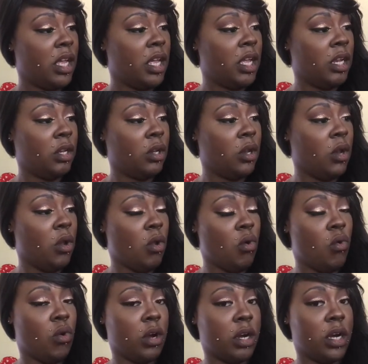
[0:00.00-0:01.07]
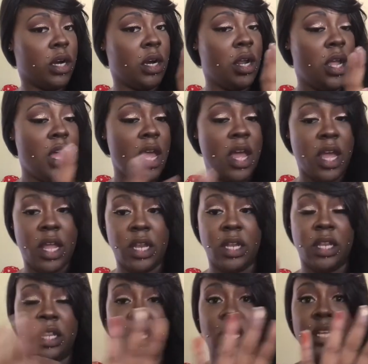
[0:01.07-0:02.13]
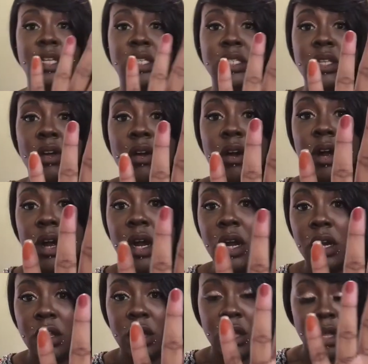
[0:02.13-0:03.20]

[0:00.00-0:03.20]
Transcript: in lore. And these are